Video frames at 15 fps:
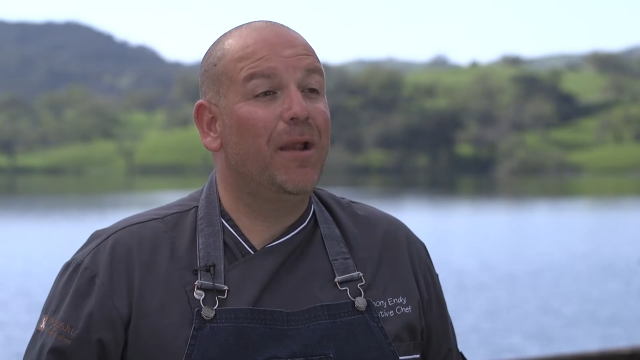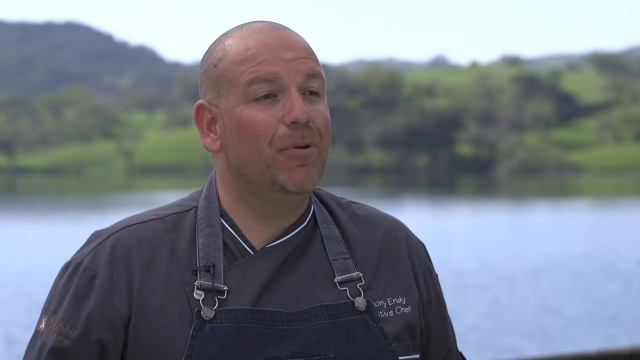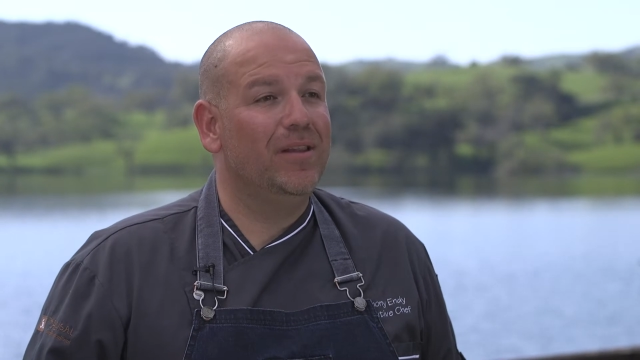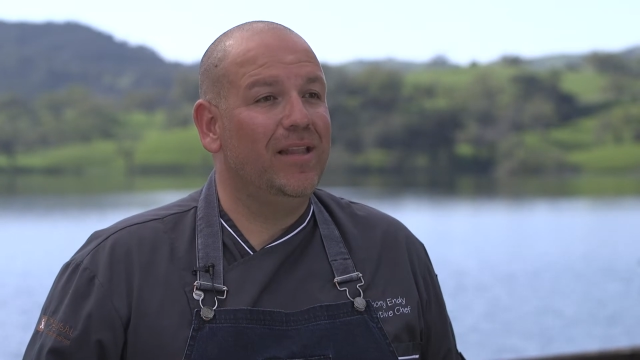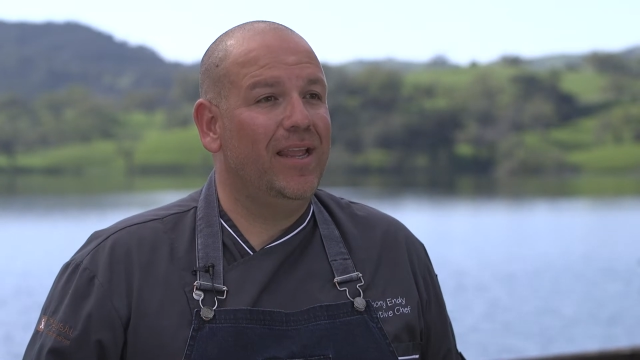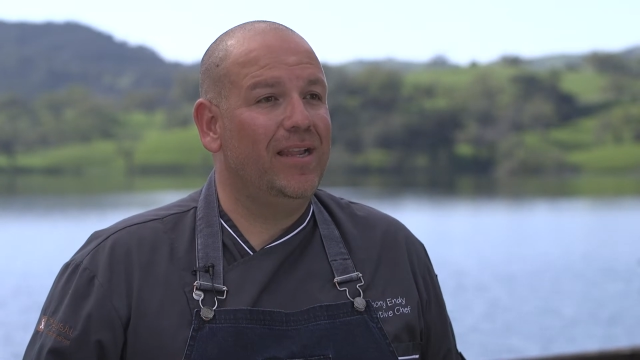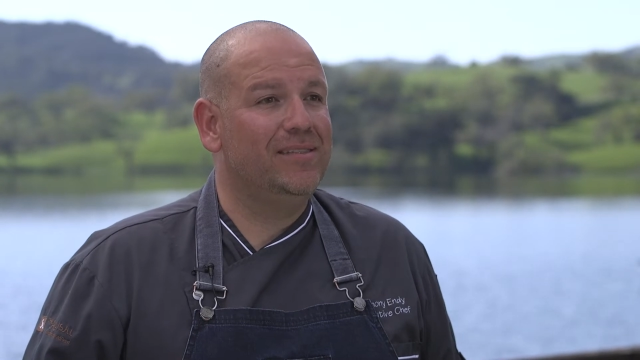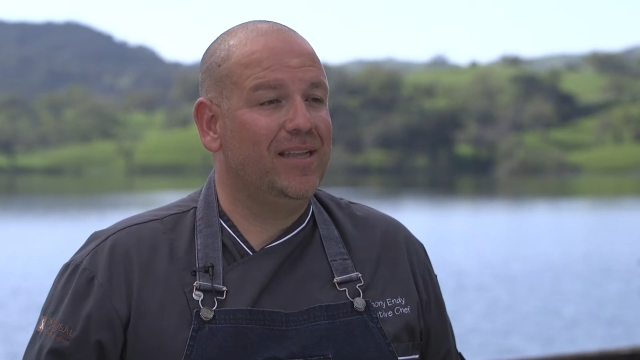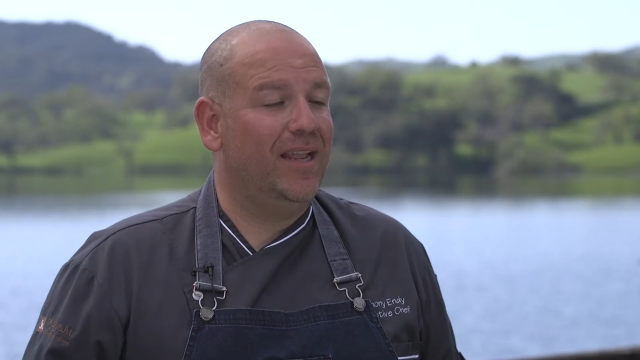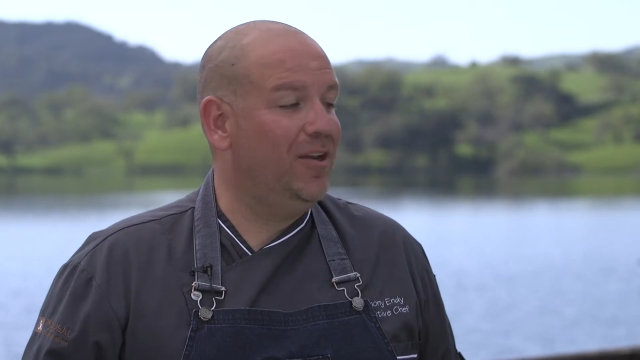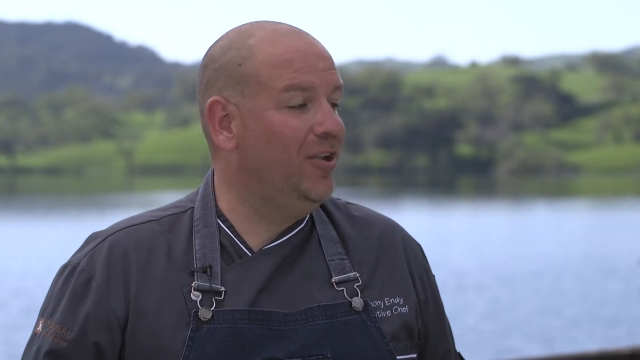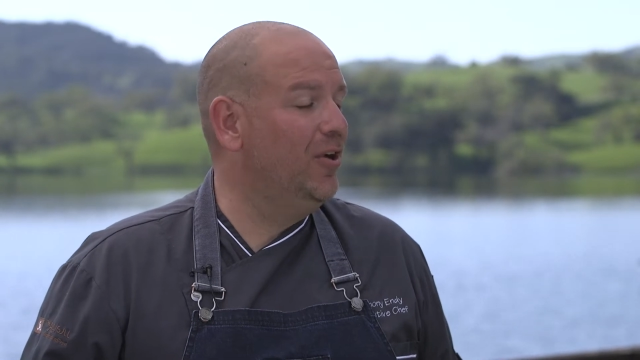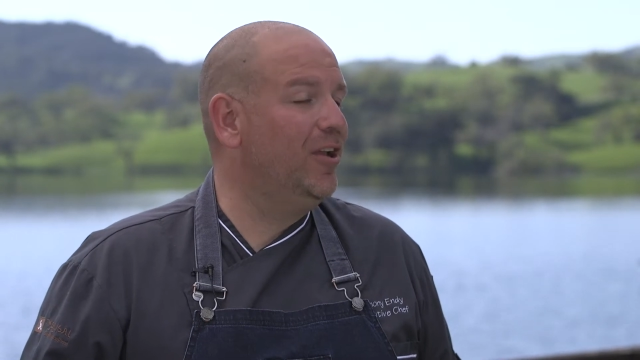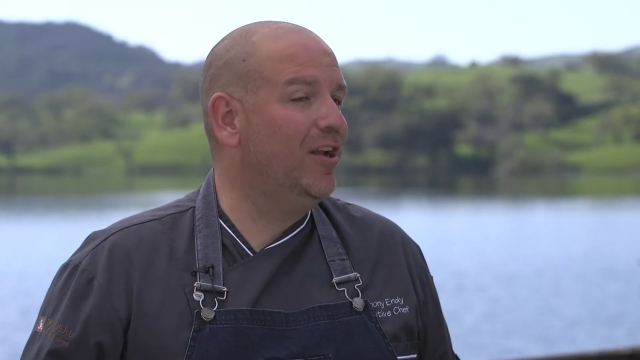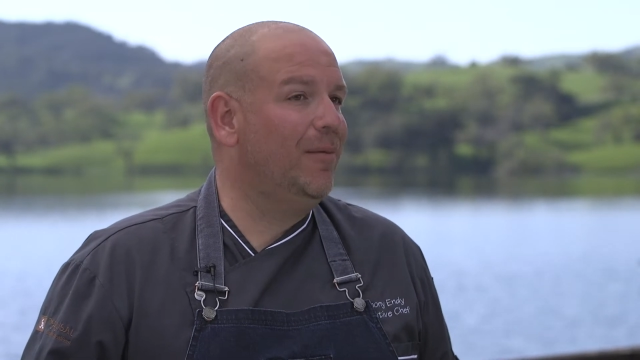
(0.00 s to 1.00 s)
we're lakeside
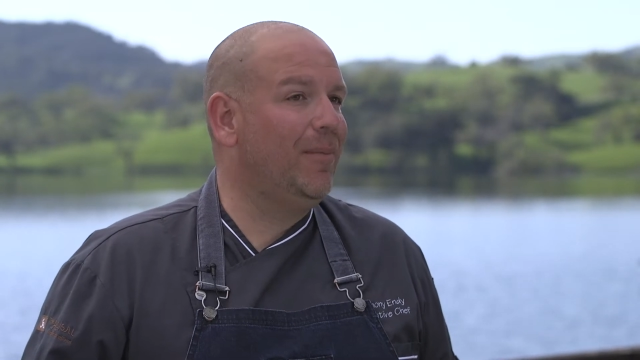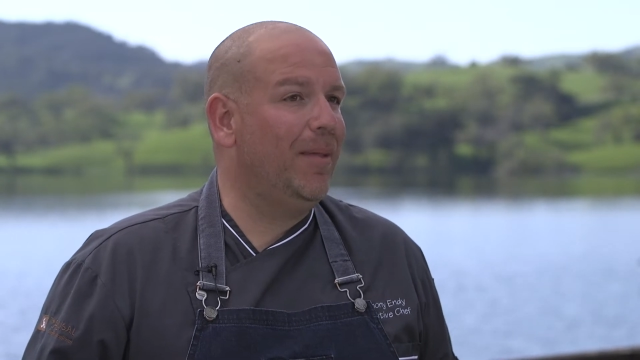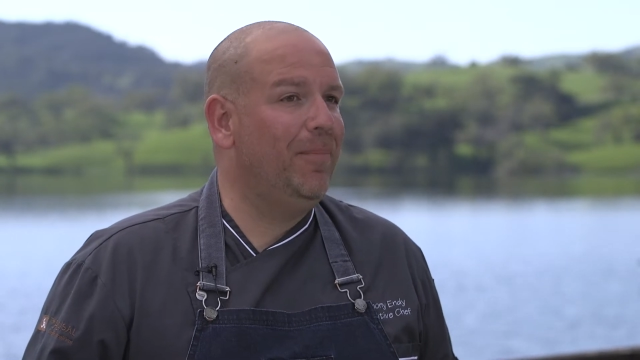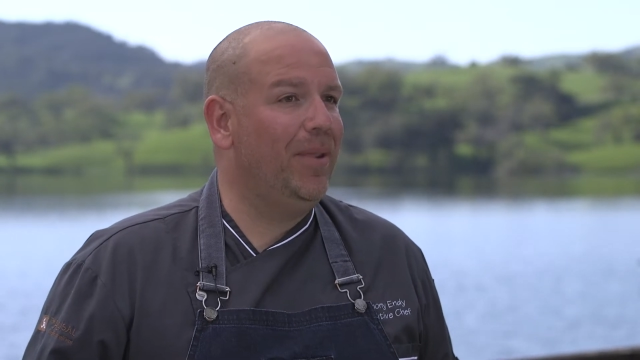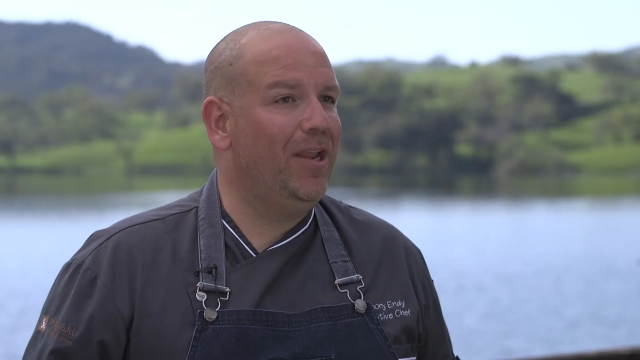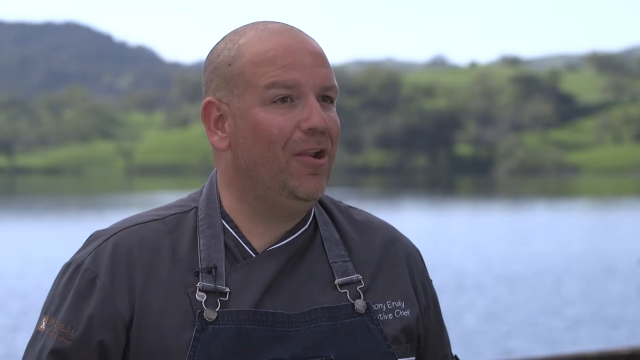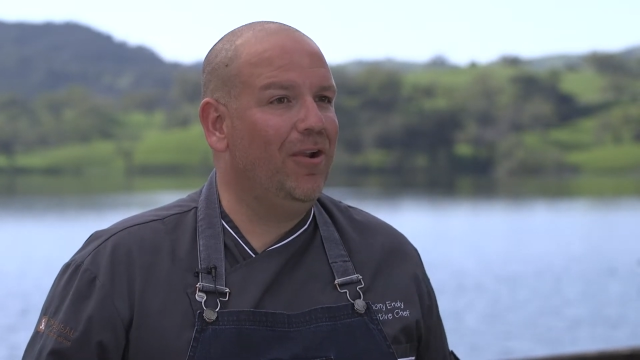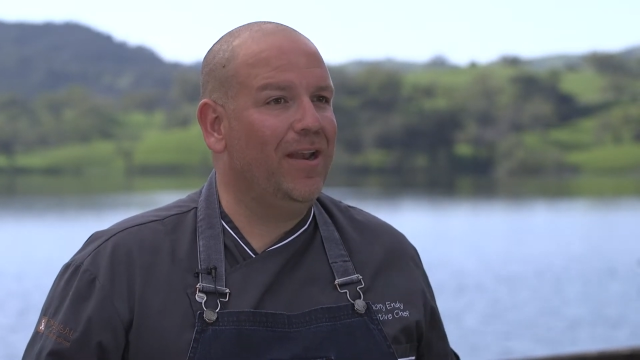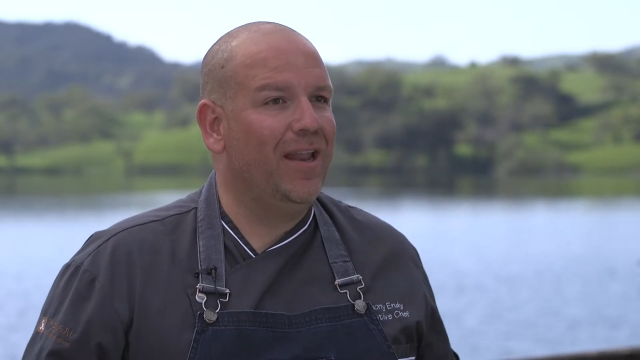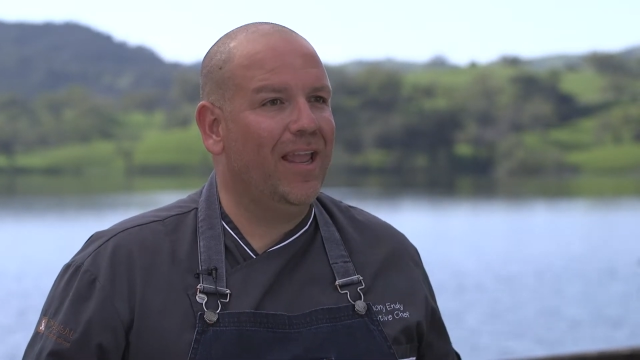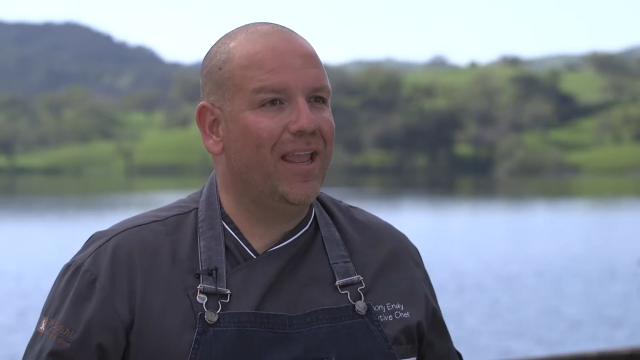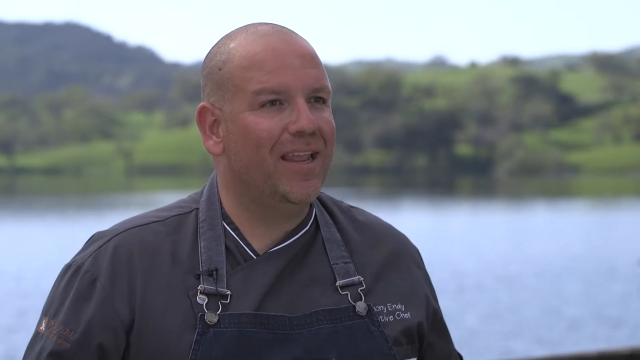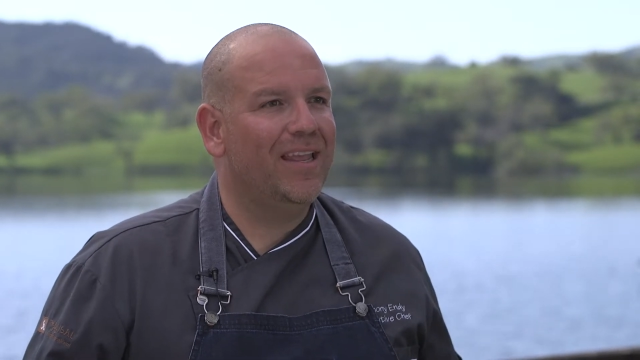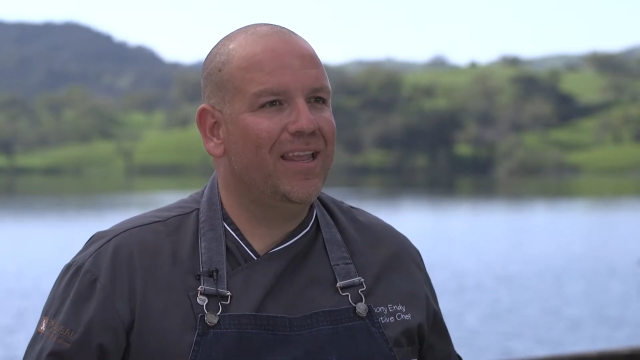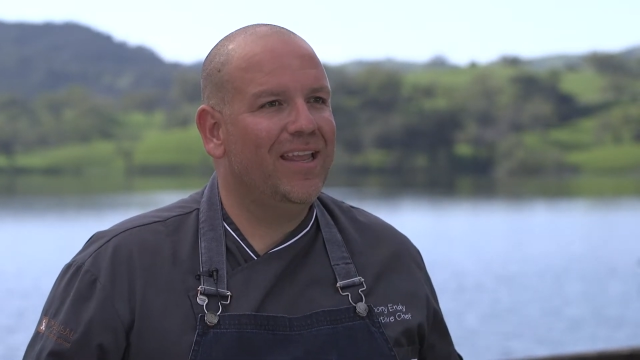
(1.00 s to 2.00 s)
cooking on my big green egg.